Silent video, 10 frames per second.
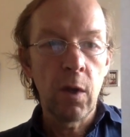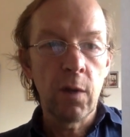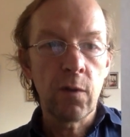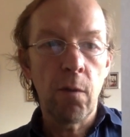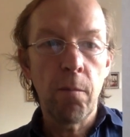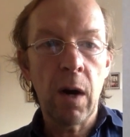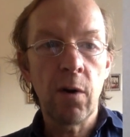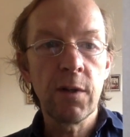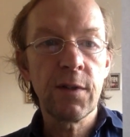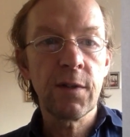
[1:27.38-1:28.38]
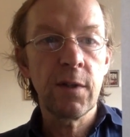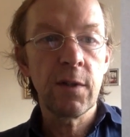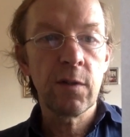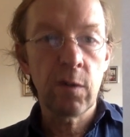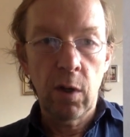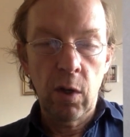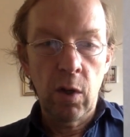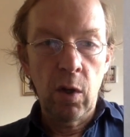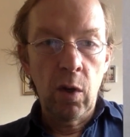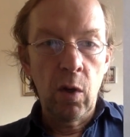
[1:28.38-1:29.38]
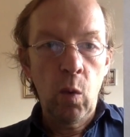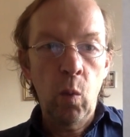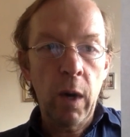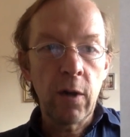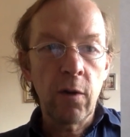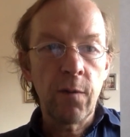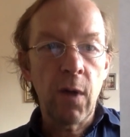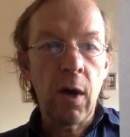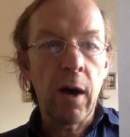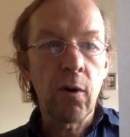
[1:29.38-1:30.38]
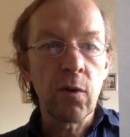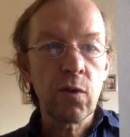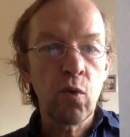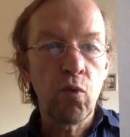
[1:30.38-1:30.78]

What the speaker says: so Mars is one of the house